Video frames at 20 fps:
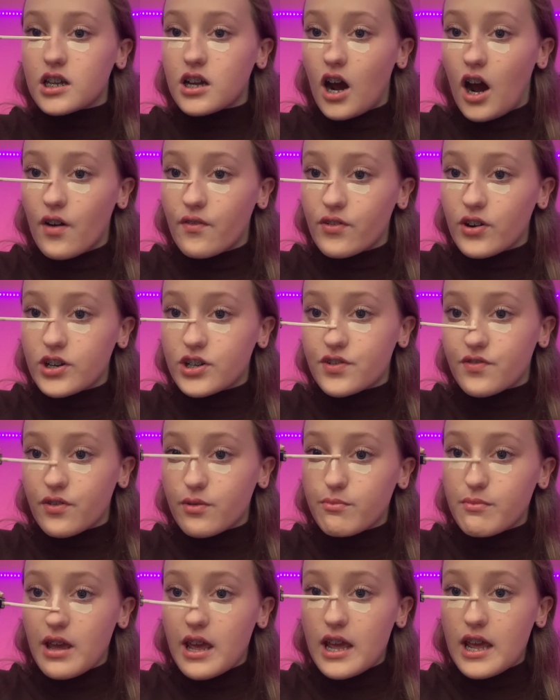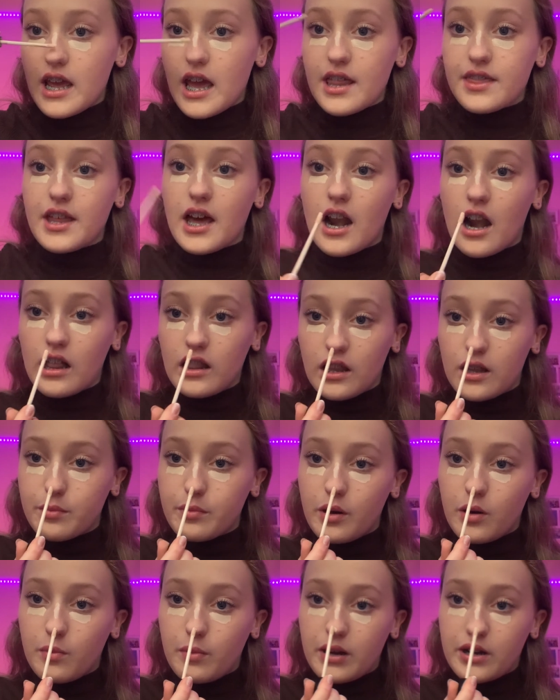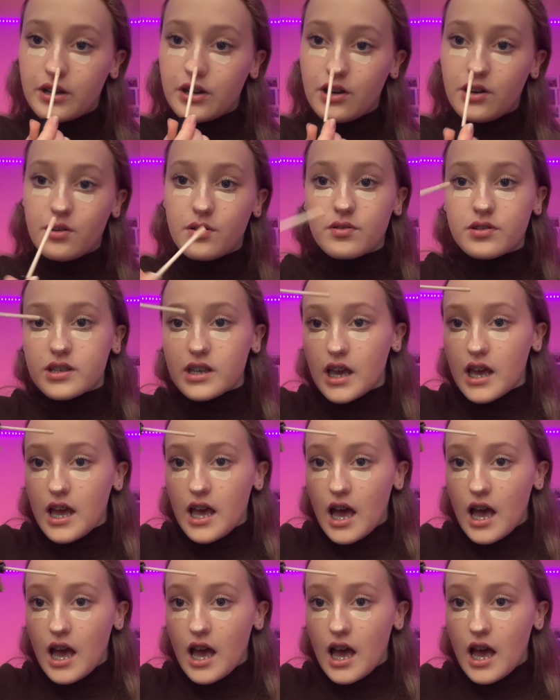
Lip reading: coverage for me, and then a little bit on my nose.